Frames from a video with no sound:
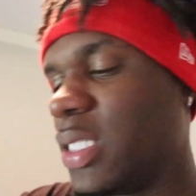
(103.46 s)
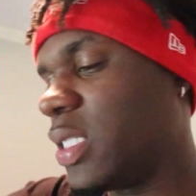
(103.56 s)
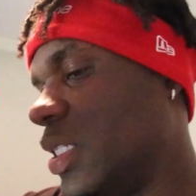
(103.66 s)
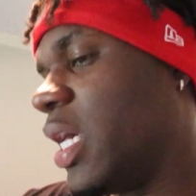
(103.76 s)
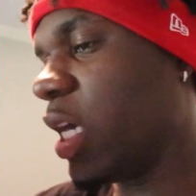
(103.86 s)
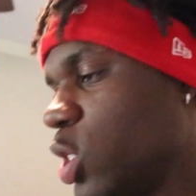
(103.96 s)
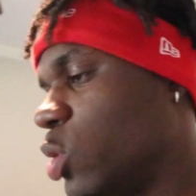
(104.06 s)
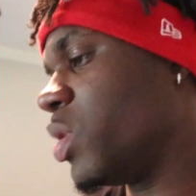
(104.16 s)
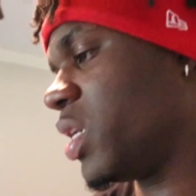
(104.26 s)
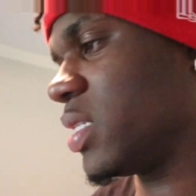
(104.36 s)
this, today is
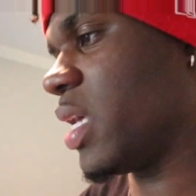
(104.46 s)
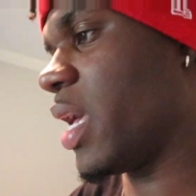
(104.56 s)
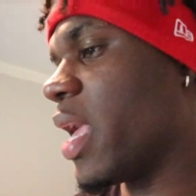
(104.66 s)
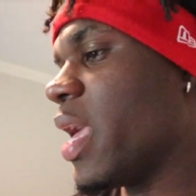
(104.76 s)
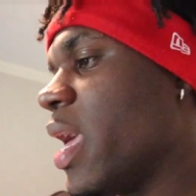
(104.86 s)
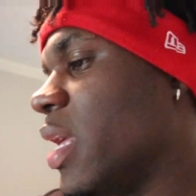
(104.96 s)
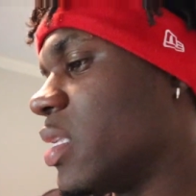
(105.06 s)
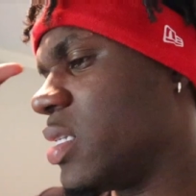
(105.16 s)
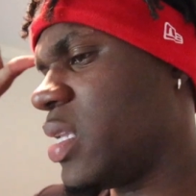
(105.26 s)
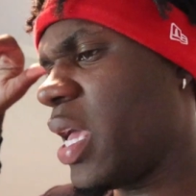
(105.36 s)
Wednesday.
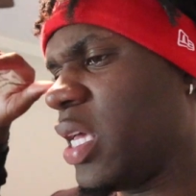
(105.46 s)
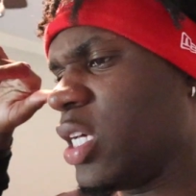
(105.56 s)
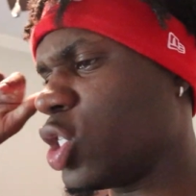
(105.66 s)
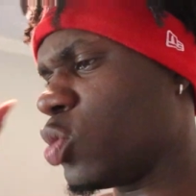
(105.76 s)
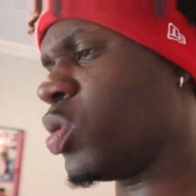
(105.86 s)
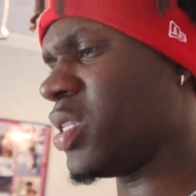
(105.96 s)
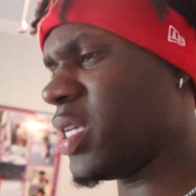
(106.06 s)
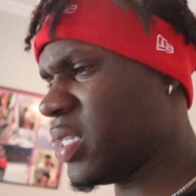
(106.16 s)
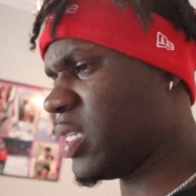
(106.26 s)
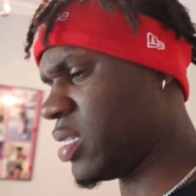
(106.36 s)
Today is what the
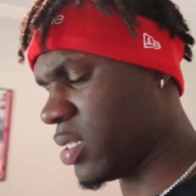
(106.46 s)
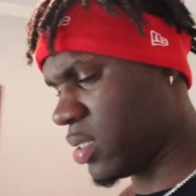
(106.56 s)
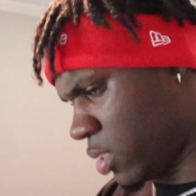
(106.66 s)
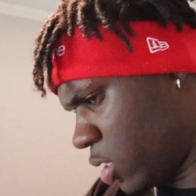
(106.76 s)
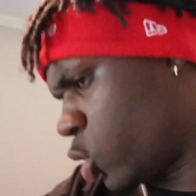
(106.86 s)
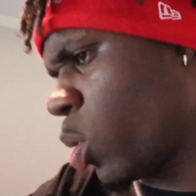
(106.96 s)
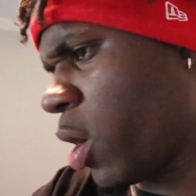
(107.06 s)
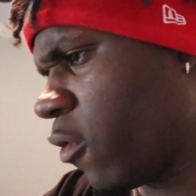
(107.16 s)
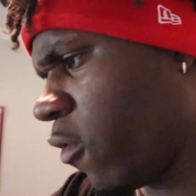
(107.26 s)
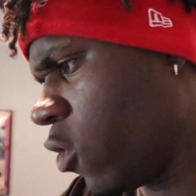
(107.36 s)
the, the, the
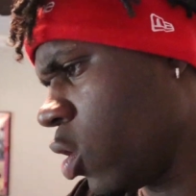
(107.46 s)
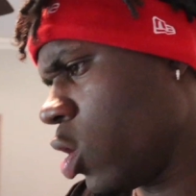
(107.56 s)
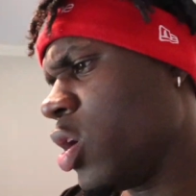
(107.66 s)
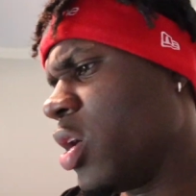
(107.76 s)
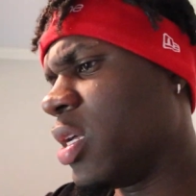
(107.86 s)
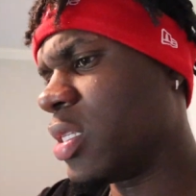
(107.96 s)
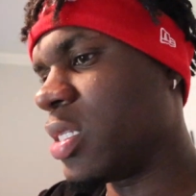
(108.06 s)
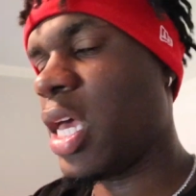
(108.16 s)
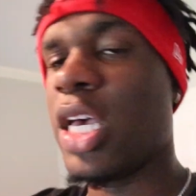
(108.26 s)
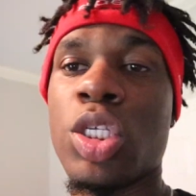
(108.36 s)
12th? Yeah.
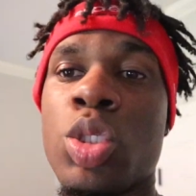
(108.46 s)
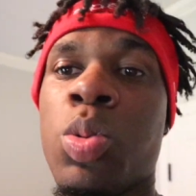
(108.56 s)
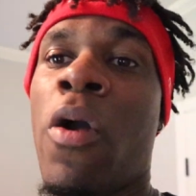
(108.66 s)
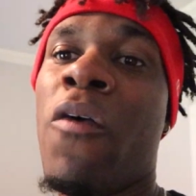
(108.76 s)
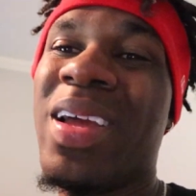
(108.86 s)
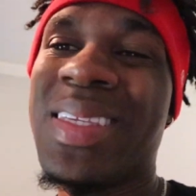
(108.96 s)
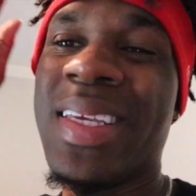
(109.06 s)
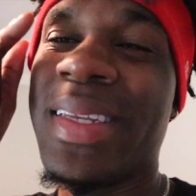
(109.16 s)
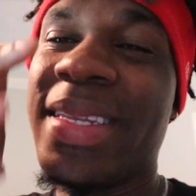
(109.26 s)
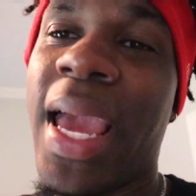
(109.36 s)
Today is the 12th, and
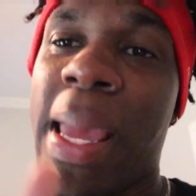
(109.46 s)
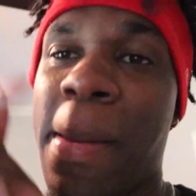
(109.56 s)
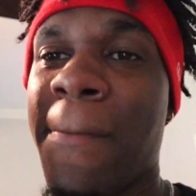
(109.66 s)
today